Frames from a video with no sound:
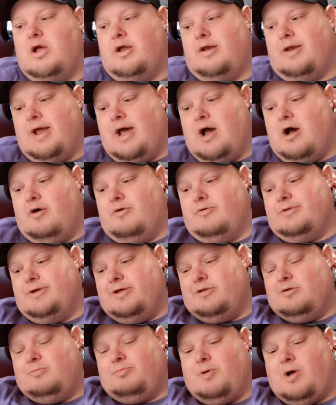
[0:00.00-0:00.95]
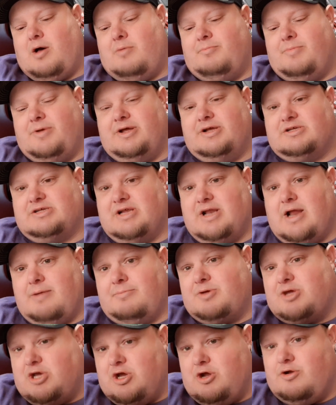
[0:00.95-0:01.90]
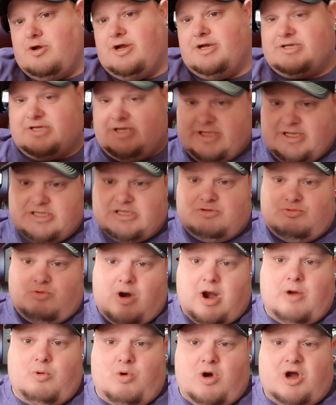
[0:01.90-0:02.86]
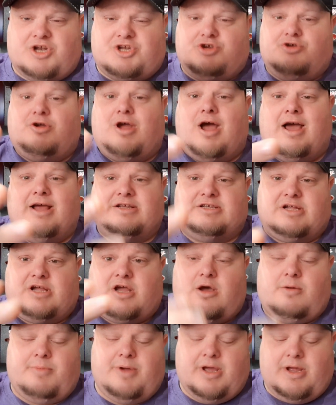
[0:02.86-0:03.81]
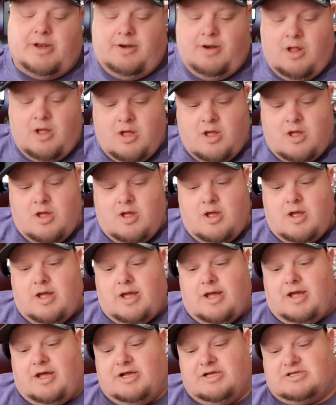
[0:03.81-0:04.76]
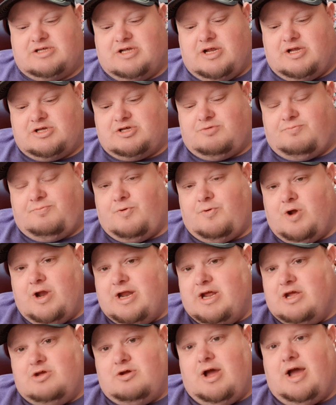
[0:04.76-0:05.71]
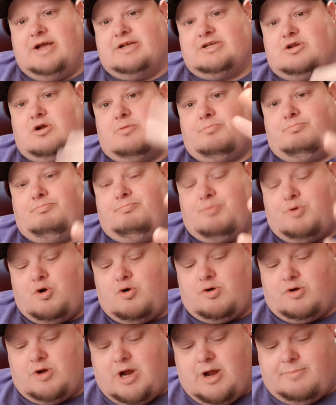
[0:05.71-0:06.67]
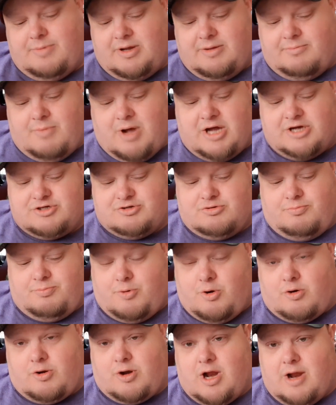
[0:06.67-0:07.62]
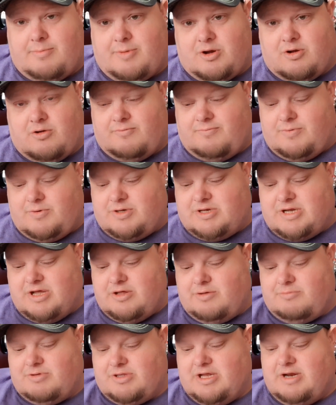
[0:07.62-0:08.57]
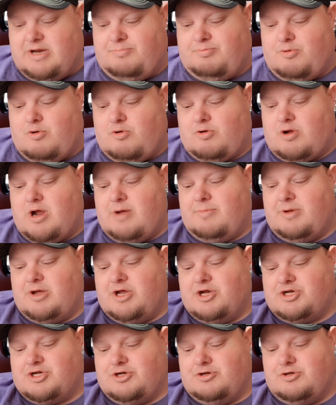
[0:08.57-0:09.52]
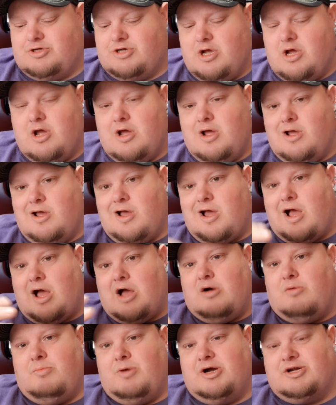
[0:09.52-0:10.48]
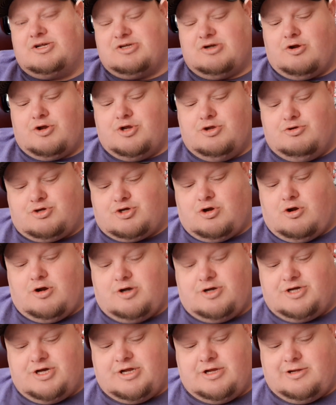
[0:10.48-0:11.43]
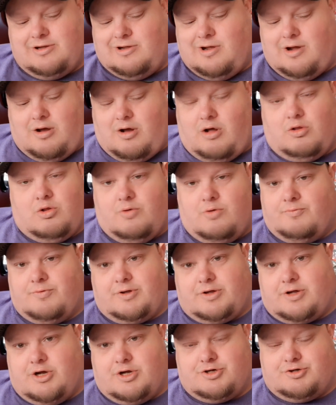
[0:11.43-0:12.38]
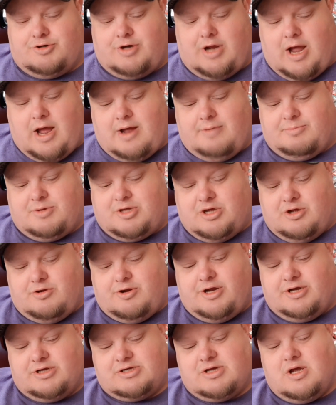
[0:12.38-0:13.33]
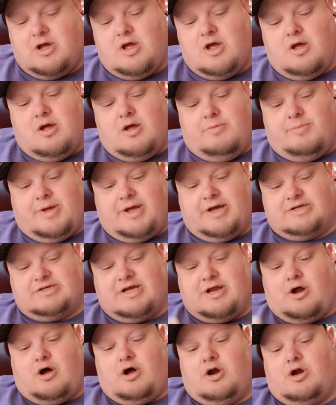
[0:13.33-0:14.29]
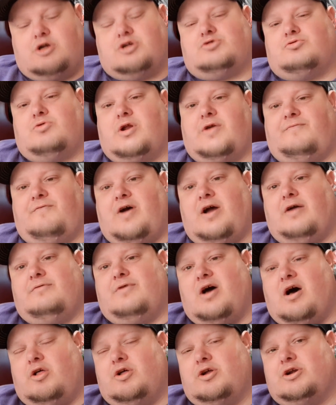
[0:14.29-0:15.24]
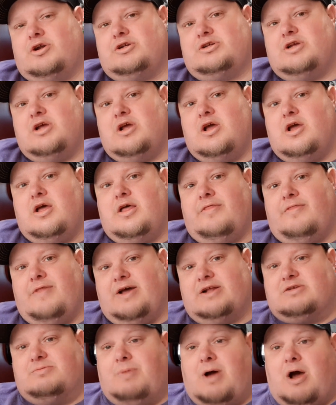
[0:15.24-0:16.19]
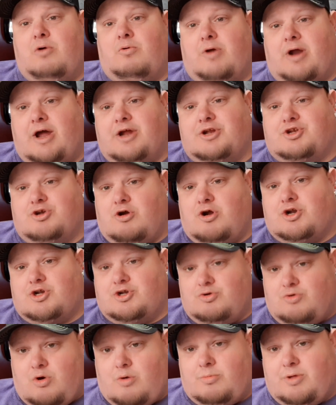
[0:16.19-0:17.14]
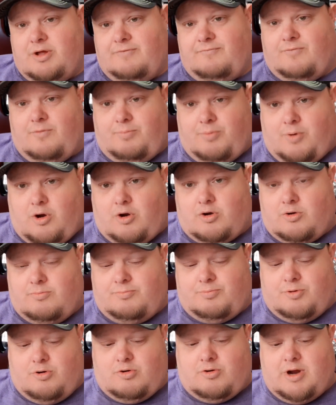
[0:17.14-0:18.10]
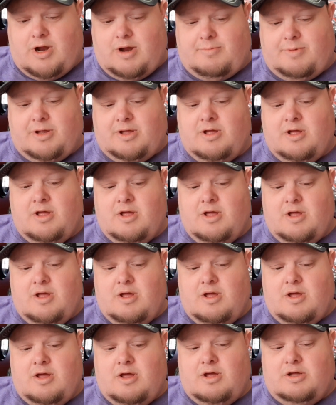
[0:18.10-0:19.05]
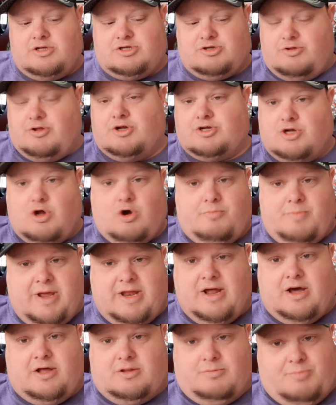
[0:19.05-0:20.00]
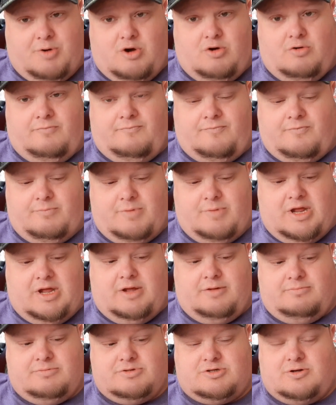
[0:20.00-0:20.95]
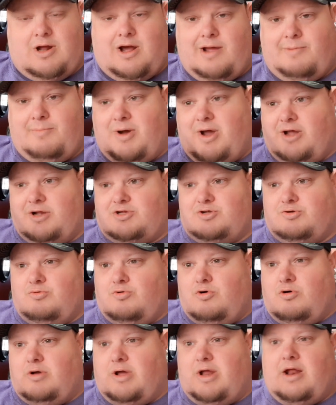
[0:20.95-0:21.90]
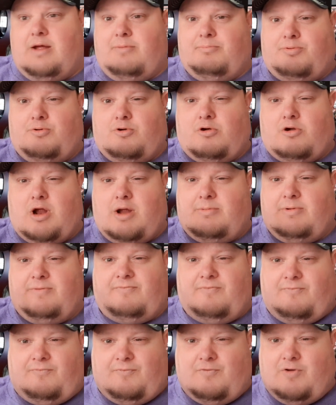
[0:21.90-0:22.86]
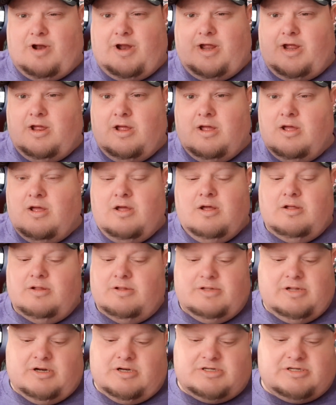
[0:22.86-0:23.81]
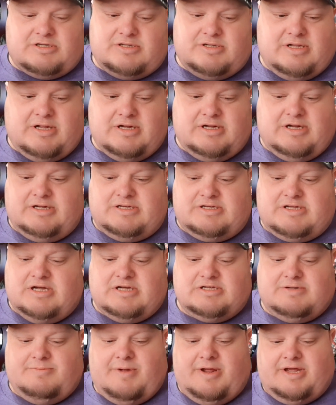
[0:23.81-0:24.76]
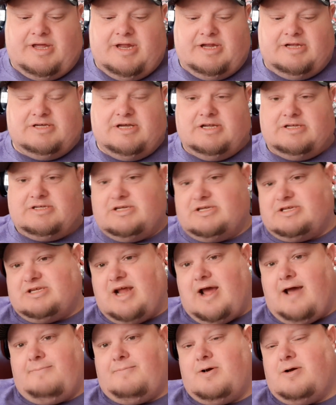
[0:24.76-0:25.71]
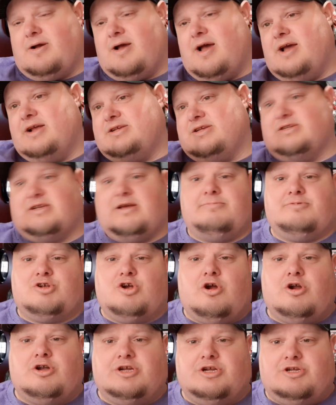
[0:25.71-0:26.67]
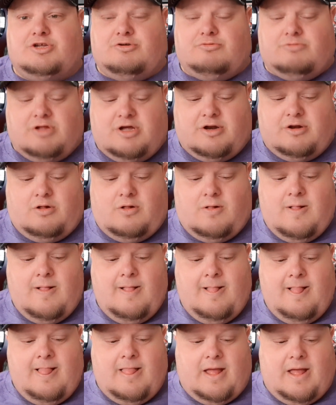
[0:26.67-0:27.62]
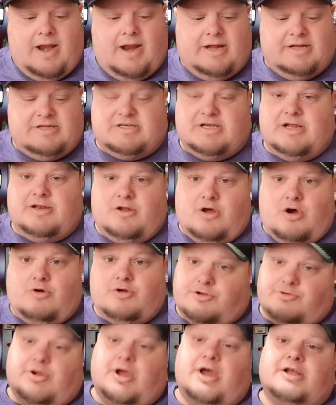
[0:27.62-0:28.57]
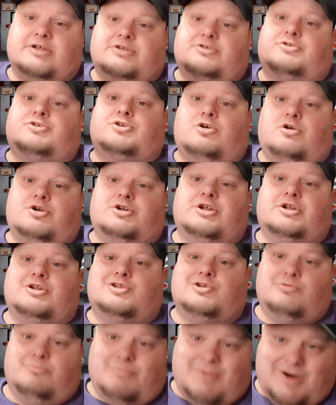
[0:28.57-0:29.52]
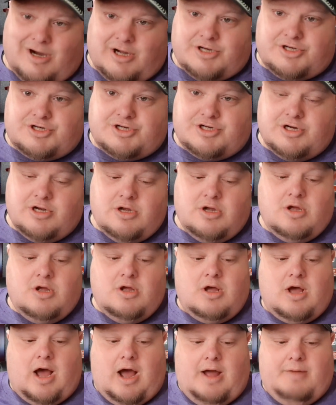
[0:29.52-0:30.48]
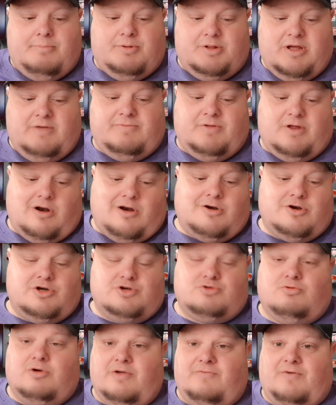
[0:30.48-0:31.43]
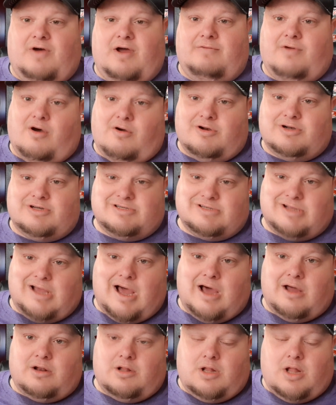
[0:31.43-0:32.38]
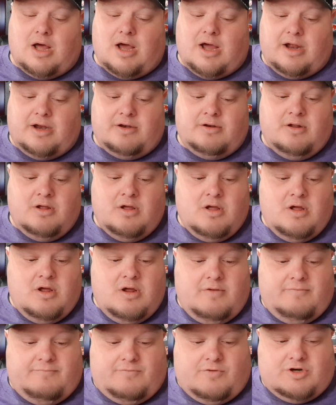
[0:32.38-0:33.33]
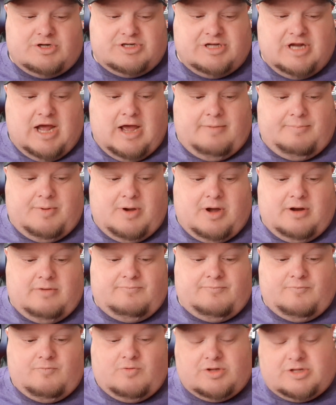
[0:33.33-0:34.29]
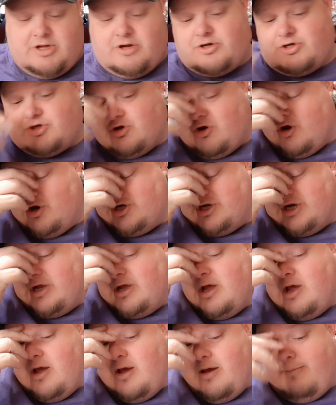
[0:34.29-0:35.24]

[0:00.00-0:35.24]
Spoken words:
Now, the other problem is, and I'm curious, and this is where I want you guys to come in, is for any of you guys that are programming, module programming, or dealing with any programming issues, how much are you charging all over the country? I'm curious, because at $125, that's about what I charge normally for programming. So there's no meat on the bone for me. So now I buy a tool and I'm programming for free. It doesn't make any sense. The Snap-on guy says I'm charging too little. And I said, no, you guys are charging too much. I believe that $125 is out of line for Snap-on for what they're charging.